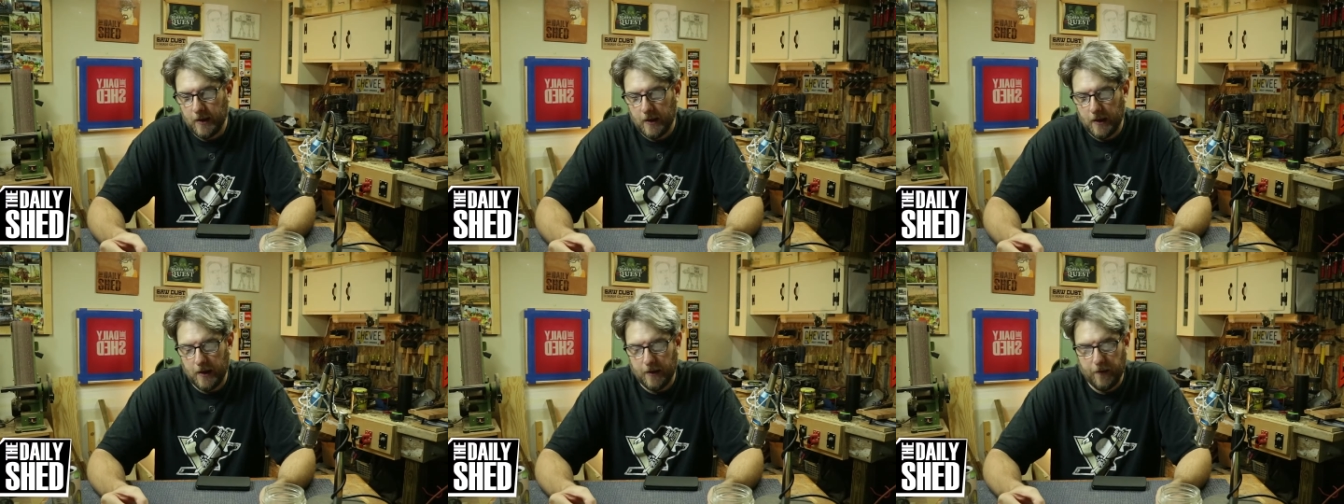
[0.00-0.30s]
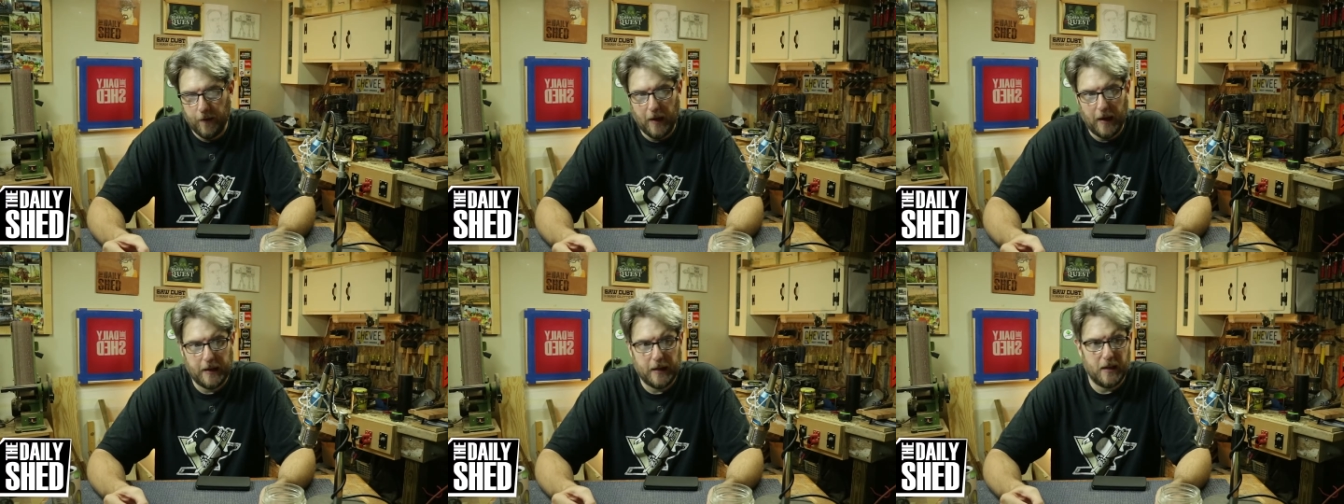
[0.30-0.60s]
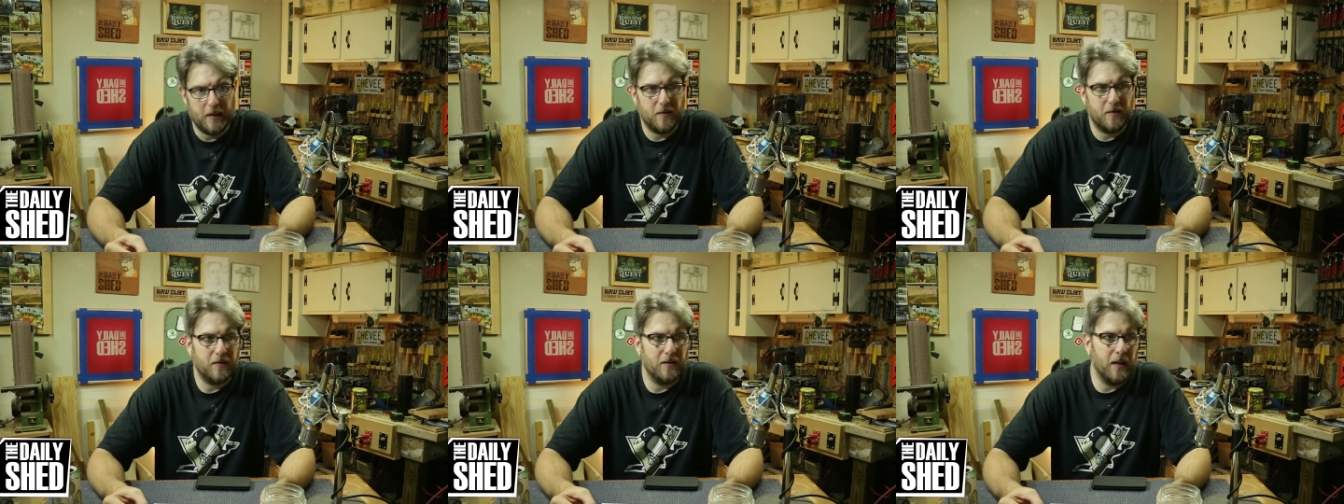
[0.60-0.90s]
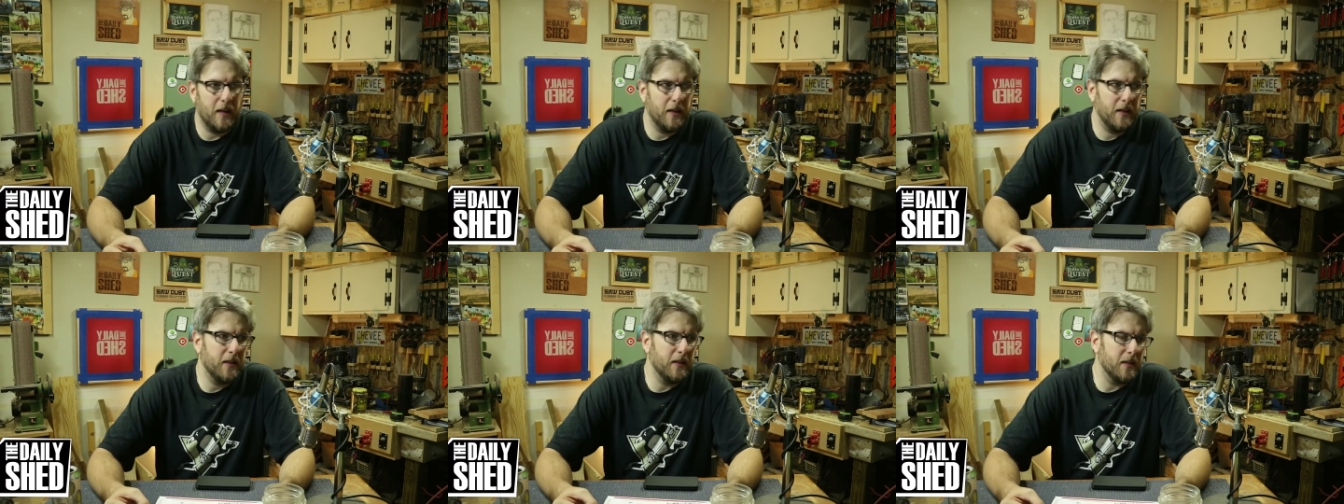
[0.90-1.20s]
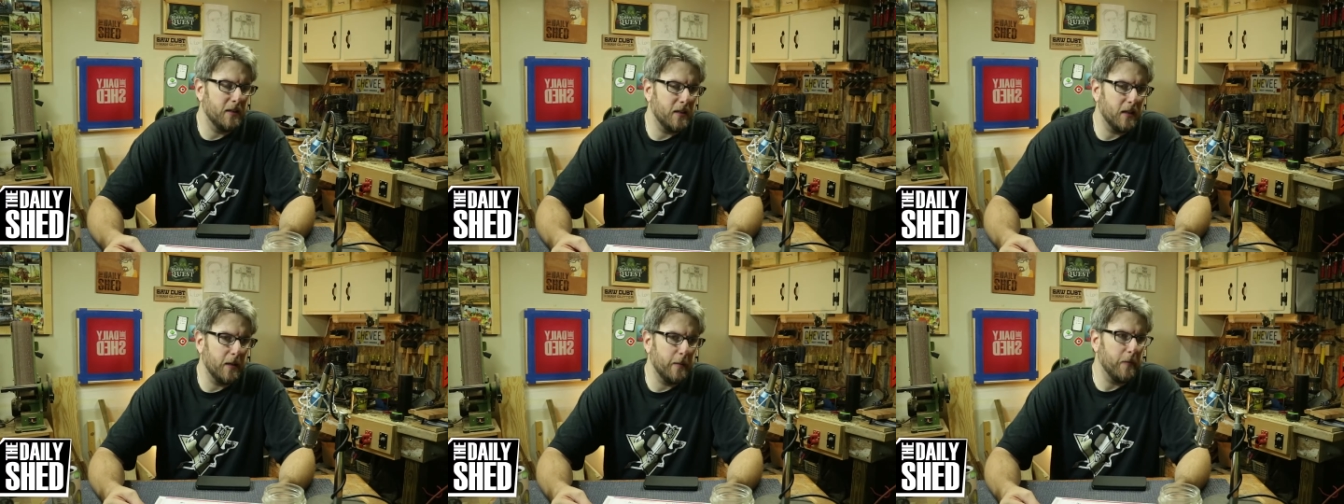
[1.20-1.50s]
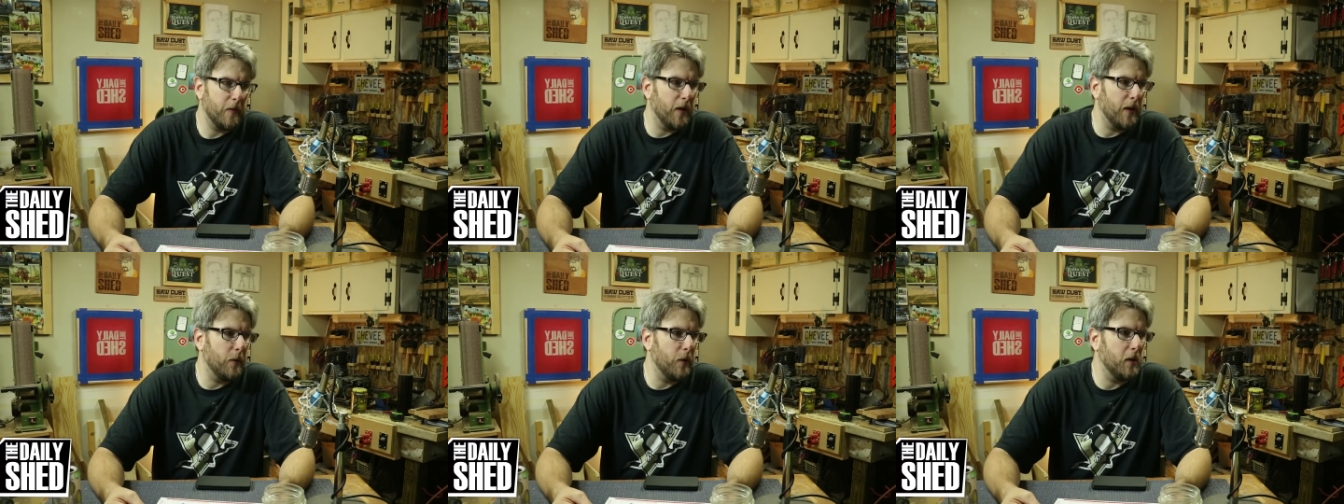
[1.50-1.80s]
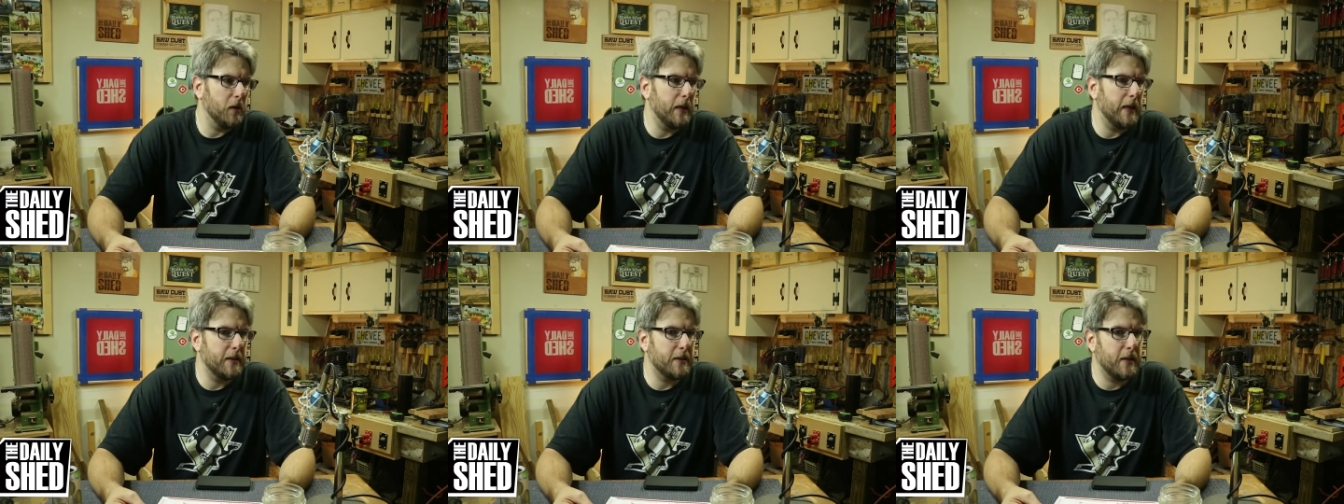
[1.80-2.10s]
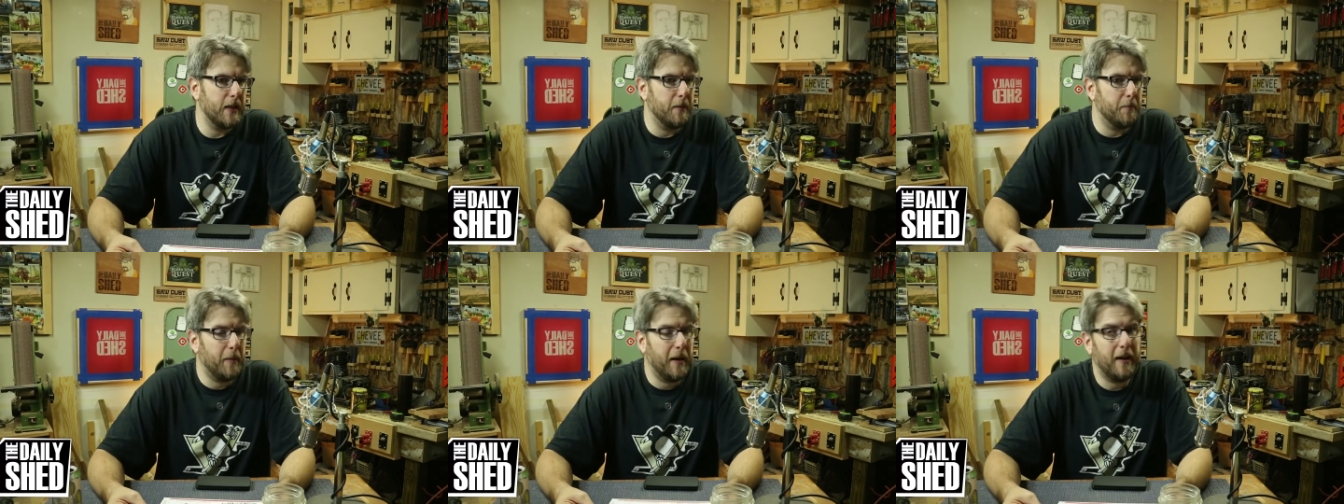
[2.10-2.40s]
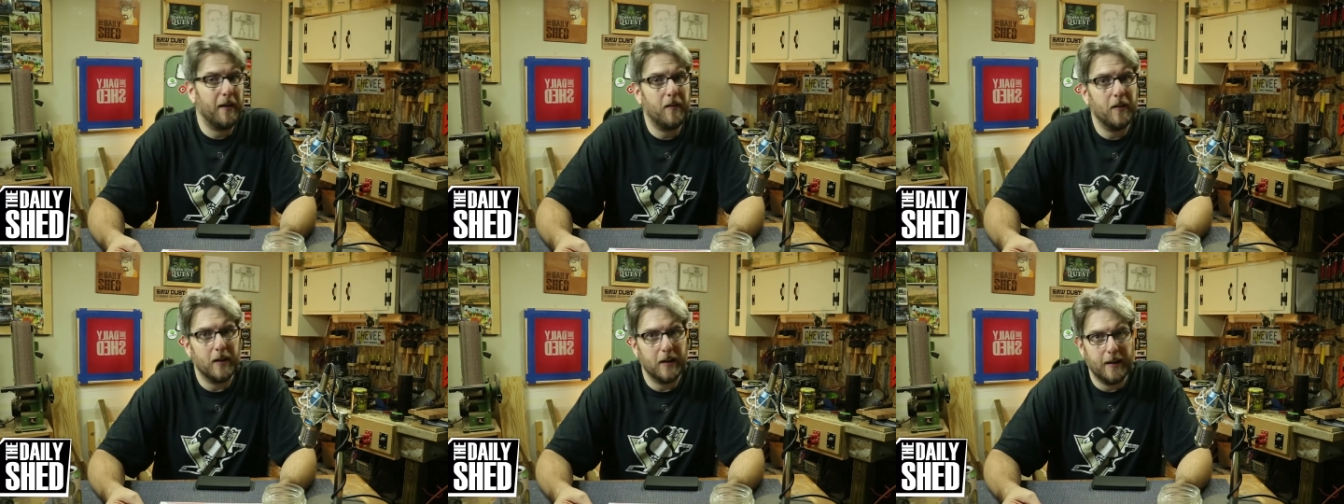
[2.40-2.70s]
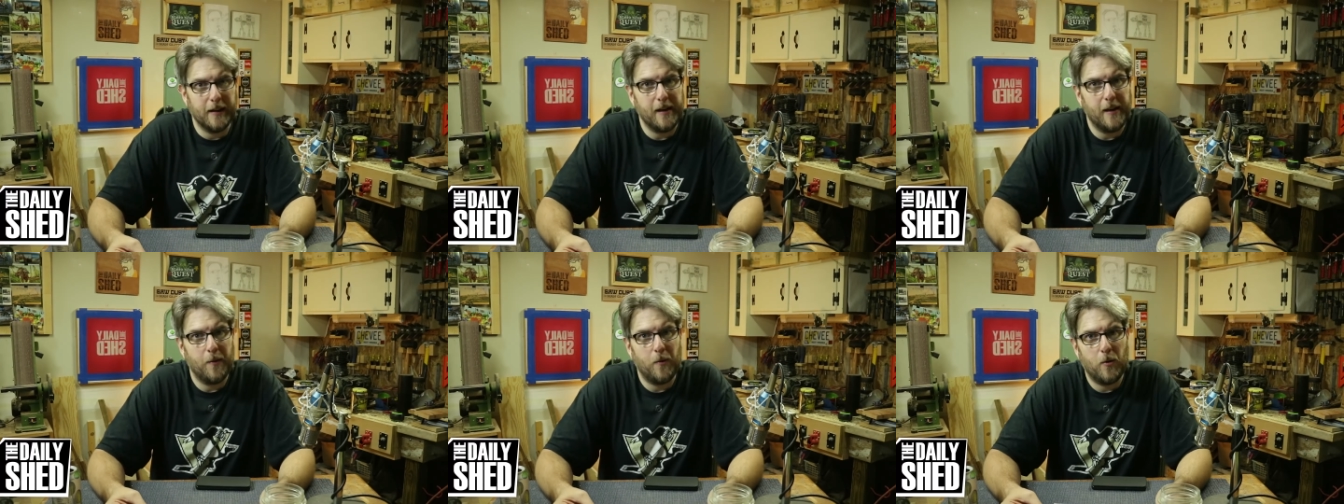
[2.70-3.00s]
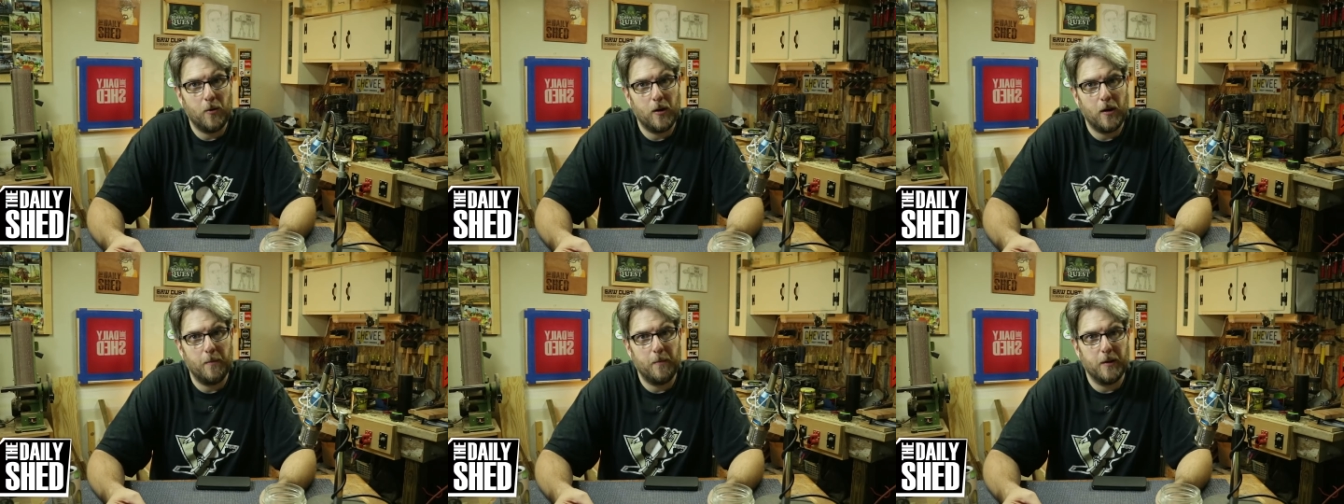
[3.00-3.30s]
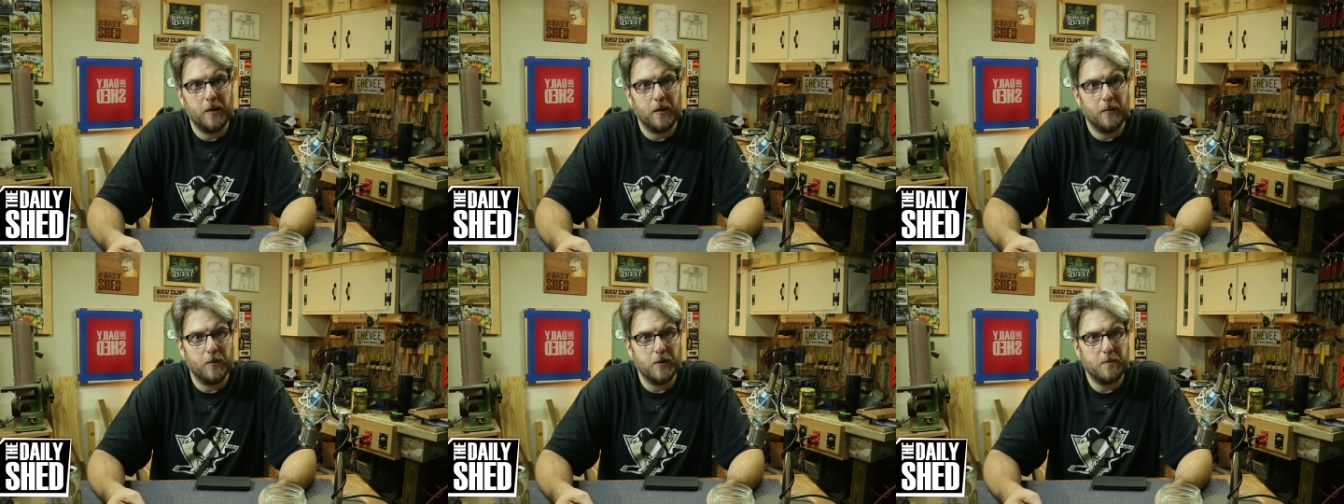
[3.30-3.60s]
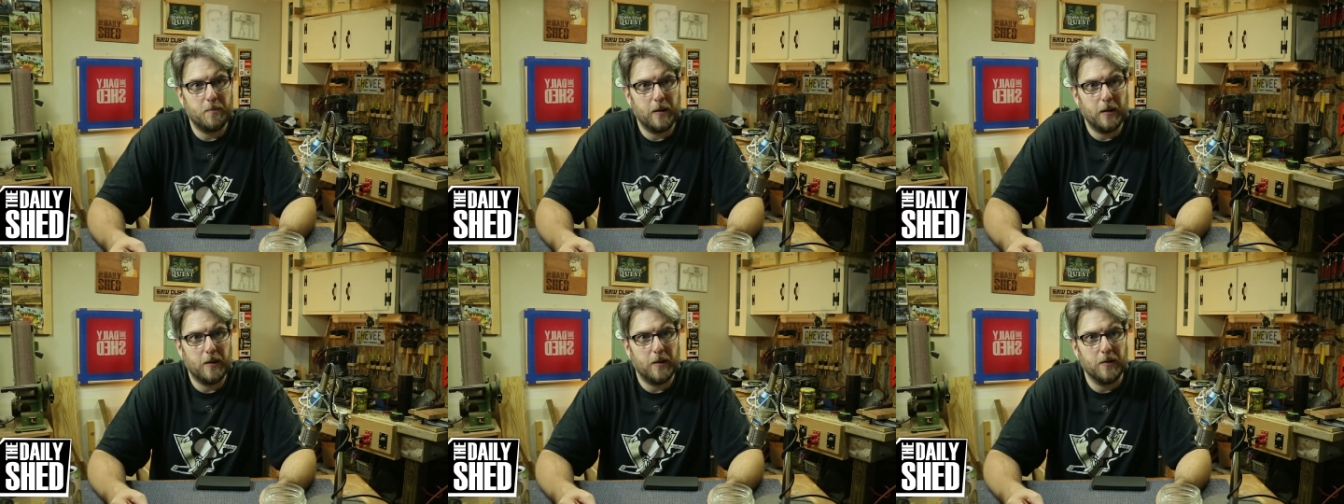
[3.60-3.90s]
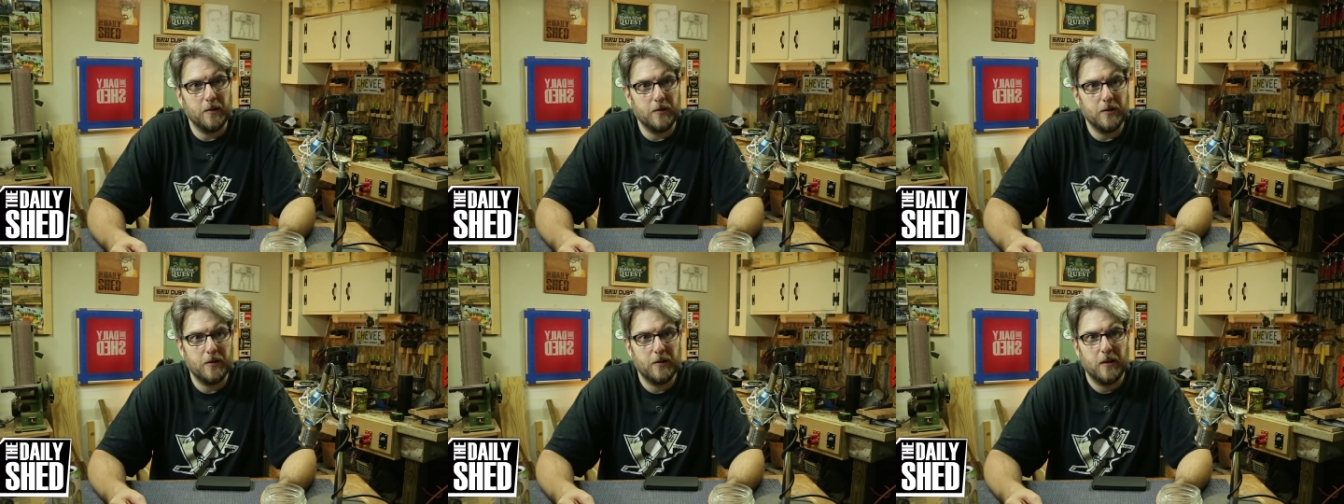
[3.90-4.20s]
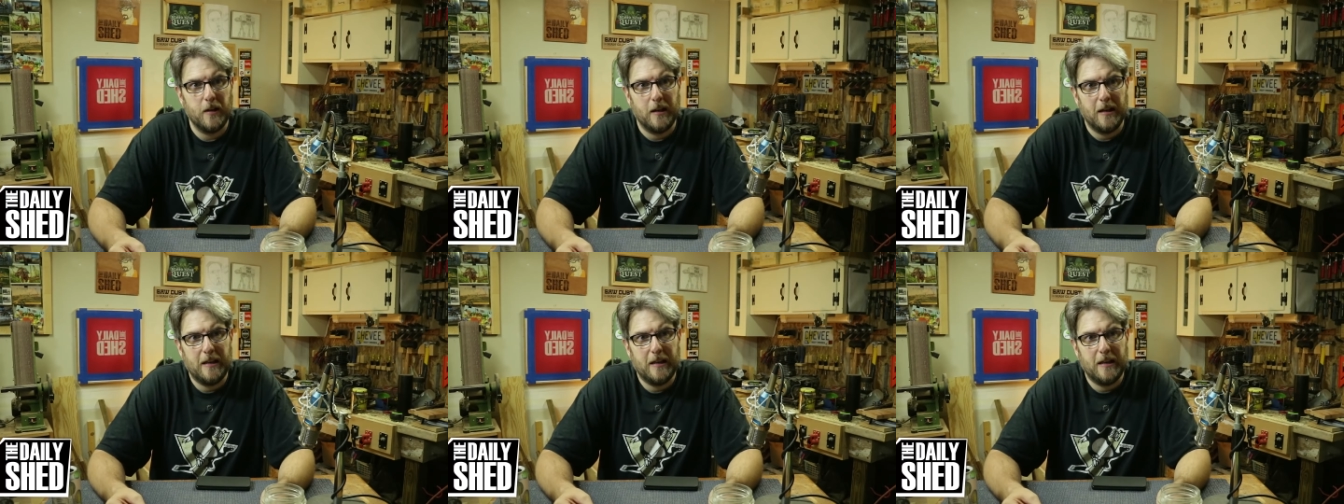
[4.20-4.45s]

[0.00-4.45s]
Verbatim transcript: Uh, in fact, I, I didn't sleep very well last night. Apparently, I woke up and there was pillows